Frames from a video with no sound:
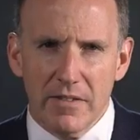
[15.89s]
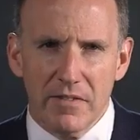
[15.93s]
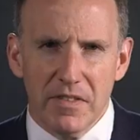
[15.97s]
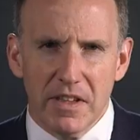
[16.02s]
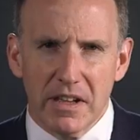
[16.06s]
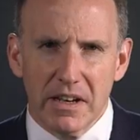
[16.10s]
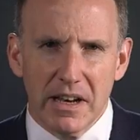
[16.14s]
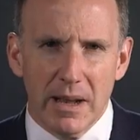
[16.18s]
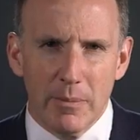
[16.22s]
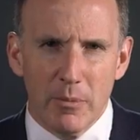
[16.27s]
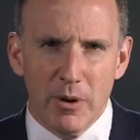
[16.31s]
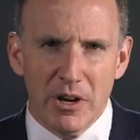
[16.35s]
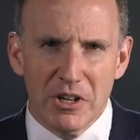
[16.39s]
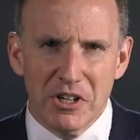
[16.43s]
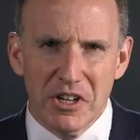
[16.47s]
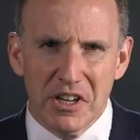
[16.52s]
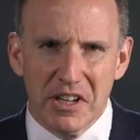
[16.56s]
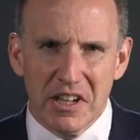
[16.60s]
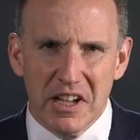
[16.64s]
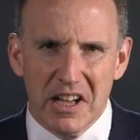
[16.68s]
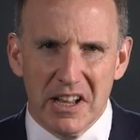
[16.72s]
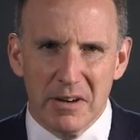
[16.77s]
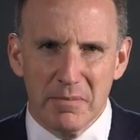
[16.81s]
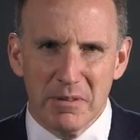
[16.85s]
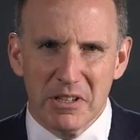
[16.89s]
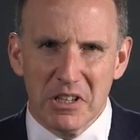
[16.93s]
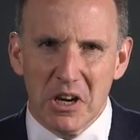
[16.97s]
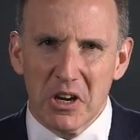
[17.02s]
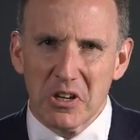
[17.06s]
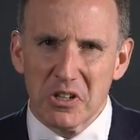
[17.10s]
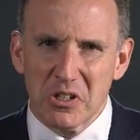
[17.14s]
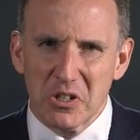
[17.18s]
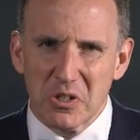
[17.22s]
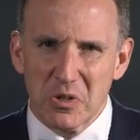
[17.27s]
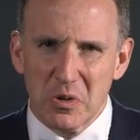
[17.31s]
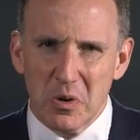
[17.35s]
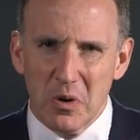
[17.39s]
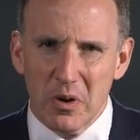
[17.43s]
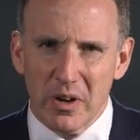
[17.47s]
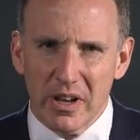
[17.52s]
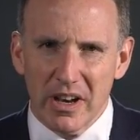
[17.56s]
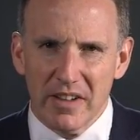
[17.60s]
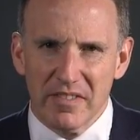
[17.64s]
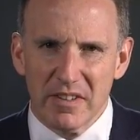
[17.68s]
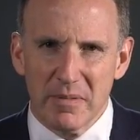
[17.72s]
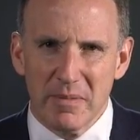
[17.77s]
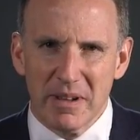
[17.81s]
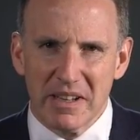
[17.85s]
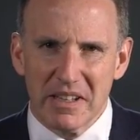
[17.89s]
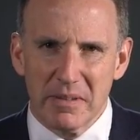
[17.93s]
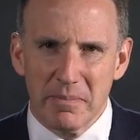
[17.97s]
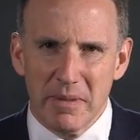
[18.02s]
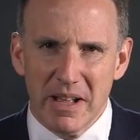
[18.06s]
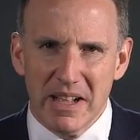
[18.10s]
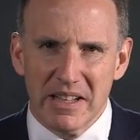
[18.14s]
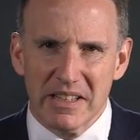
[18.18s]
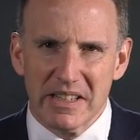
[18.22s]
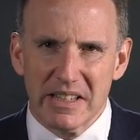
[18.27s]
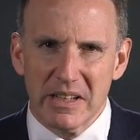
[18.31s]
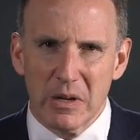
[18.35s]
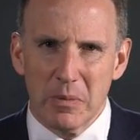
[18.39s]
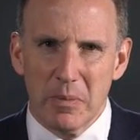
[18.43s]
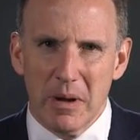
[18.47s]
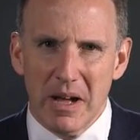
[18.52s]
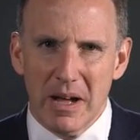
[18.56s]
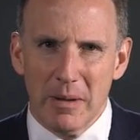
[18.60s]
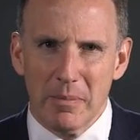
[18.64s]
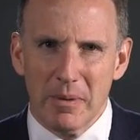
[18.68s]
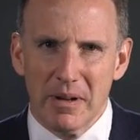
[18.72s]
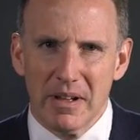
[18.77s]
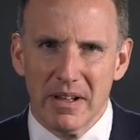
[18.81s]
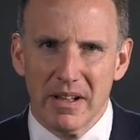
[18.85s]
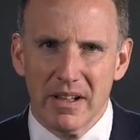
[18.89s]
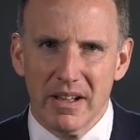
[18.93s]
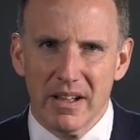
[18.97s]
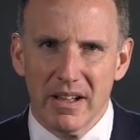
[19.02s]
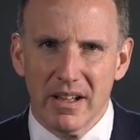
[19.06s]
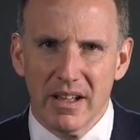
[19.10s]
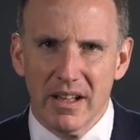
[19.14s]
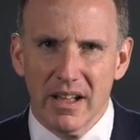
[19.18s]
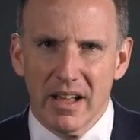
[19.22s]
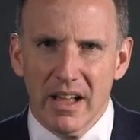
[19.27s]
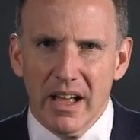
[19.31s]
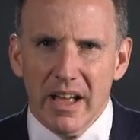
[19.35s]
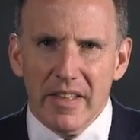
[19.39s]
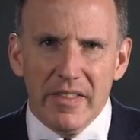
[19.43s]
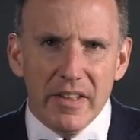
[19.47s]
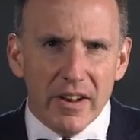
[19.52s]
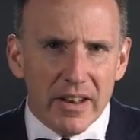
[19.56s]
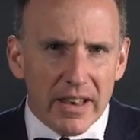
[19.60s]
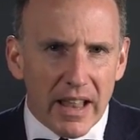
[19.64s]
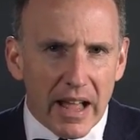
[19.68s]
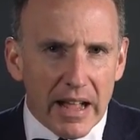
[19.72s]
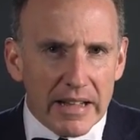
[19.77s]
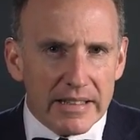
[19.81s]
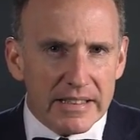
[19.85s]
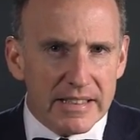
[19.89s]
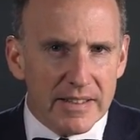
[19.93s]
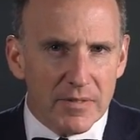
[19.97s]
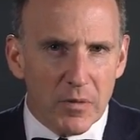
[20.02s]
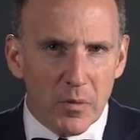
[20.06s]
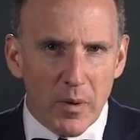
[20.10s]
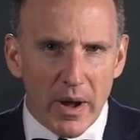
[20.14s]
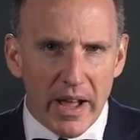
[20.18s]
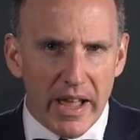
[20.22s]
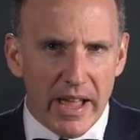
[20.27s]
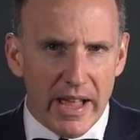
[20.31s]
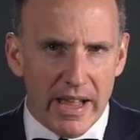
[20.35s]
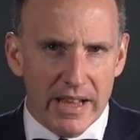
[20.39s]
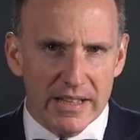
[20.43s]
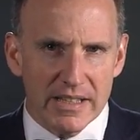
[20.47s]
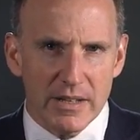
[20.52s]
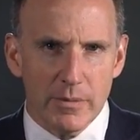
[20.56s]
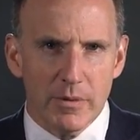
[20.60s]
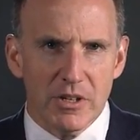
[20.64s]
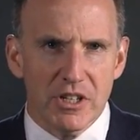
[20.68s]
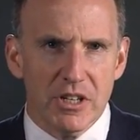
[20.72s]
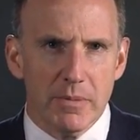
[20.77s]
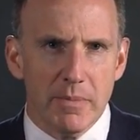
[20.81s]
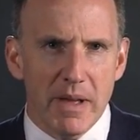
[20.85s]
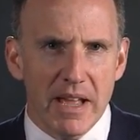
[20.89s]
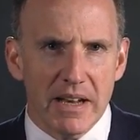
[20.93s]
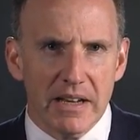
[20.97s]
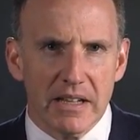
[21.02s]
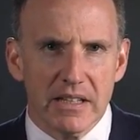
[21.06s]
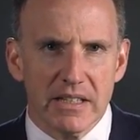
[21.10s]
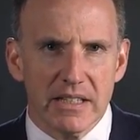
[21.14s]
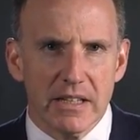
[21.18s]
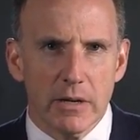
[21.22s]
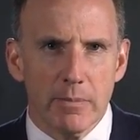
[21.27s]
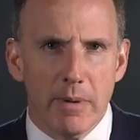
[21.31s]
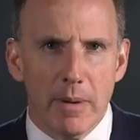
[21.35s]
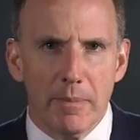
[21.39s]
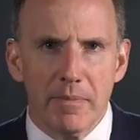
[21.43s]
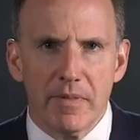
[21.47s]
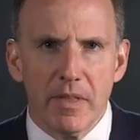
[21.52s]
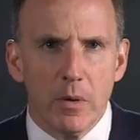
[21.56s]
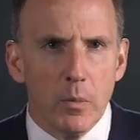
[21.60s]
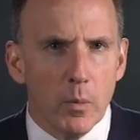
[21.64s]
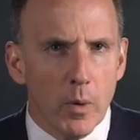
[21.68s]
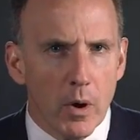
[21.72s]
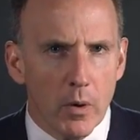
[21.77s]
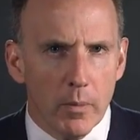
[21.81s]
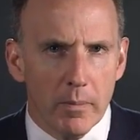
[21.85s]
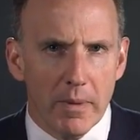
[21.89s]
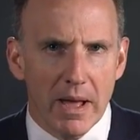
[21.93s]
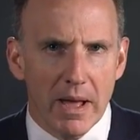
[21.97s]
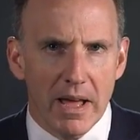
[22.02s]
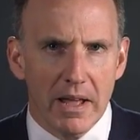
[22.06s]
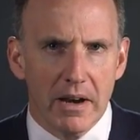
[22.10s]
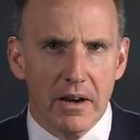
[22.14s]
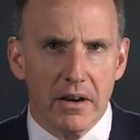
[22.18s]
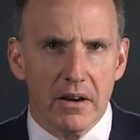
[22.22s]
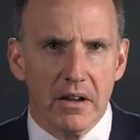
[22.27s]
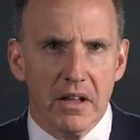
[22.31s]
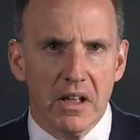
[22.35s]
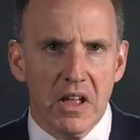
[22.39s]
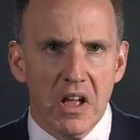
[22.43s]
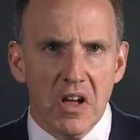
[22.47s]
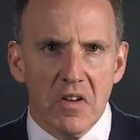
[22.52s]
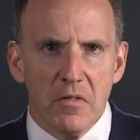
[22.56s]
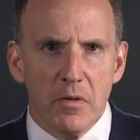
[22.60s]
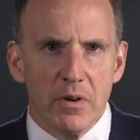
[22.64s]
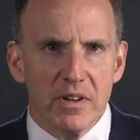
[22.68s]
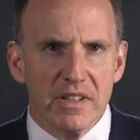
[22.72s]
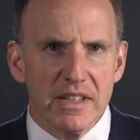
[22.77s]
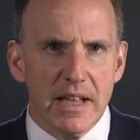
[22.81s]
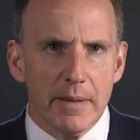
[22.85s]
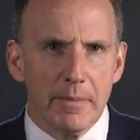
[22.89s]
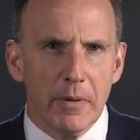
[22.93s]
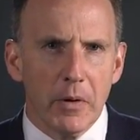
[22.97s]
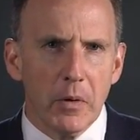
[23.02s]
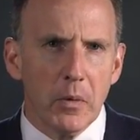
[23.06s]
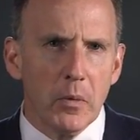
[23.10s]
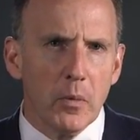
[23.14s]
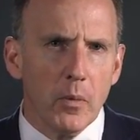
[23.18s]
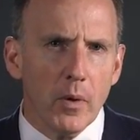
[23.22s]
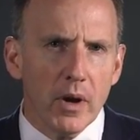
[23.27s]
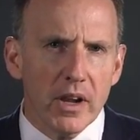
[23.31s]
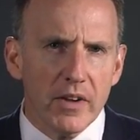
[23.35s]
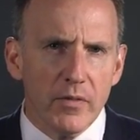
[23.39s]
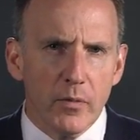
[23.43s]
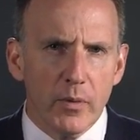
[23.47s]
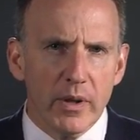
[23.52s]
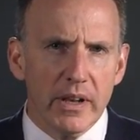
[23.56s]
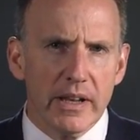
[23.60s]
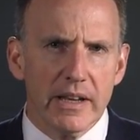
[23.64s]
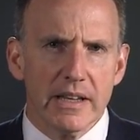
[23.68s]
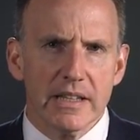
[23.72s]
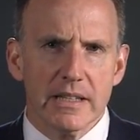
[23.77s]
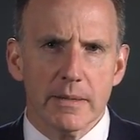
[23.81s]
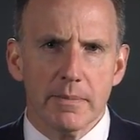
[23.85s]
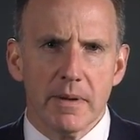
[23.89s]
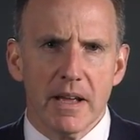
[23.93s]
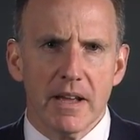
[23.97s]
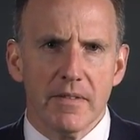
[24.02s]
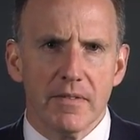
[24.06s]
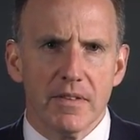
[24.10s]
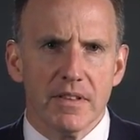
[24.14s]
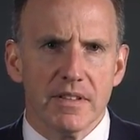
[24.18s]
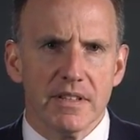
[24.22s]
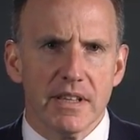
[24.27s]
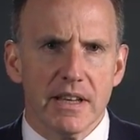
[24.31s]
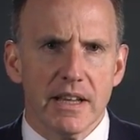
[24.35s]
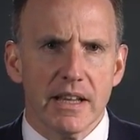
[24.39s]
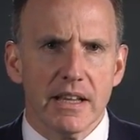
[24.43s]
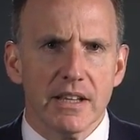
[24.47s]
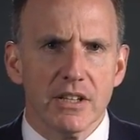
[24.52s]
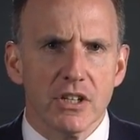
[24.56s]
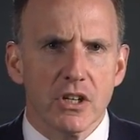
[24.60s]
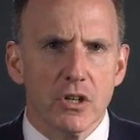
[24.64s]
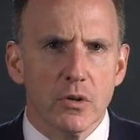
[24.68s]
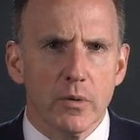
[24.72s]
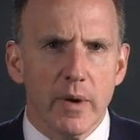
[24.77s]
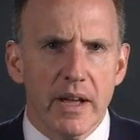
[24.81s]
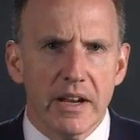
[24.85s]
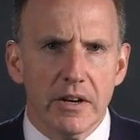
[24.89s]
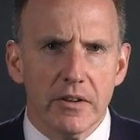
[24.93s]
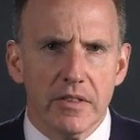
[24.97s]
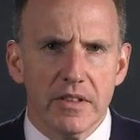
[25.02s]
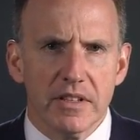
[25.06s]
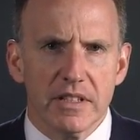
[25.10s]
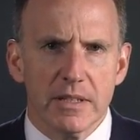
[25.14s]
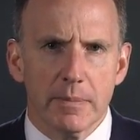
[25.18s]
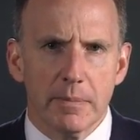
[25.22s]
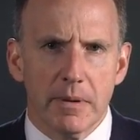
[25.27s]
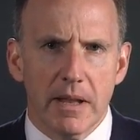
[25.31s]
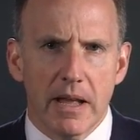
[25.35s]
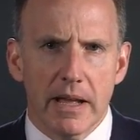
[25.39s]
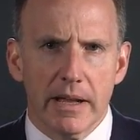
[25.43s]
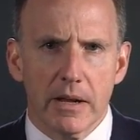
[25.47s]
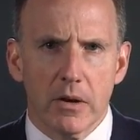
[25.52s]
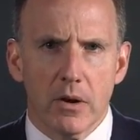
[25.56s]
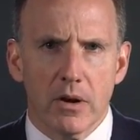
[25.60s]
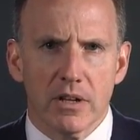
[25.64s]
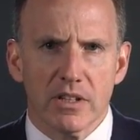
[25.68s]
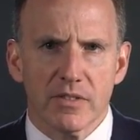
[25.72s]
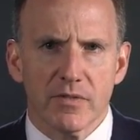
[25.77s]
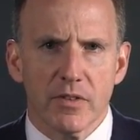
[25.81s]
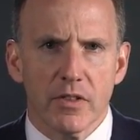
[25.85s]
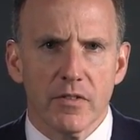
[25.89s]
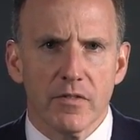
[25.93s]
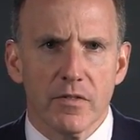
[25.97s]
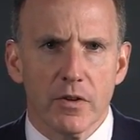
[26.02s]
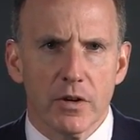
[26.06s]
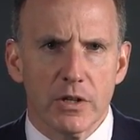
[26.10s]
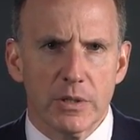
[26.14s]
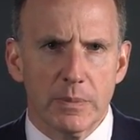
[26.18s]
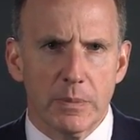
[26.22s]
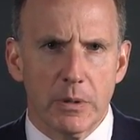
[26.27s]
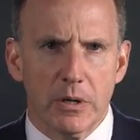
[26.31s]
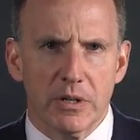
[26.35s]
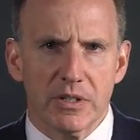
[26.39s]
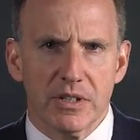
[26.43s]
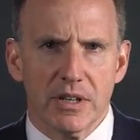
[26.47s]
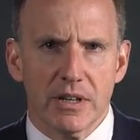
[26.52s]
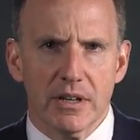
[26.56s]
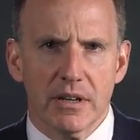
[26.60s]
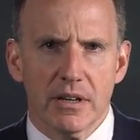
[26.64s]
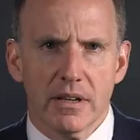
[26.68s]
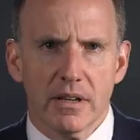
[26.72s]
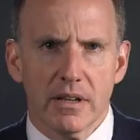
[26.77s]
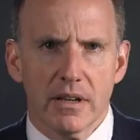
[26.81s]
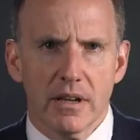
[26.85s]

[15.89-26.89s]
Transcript: if the agglomeration economies are strong enough to make demand slope up? There are lots of ways in which demand can slope up that won't matter. For example, what if willingness to pay for the city is greater than supply costs for the first person?